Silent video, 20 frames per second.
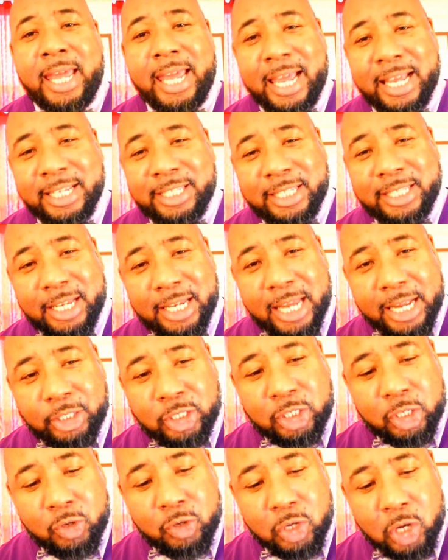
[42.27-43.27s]
is to
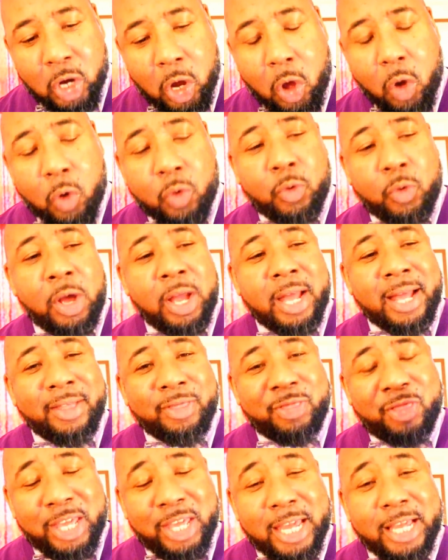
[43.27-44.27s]
let you know
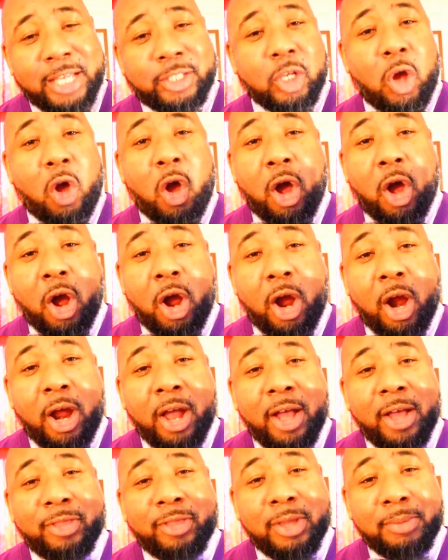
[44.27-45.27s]
these
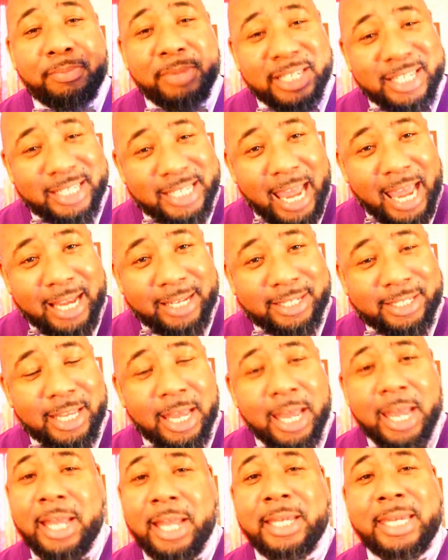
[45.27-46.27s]
are the mistakes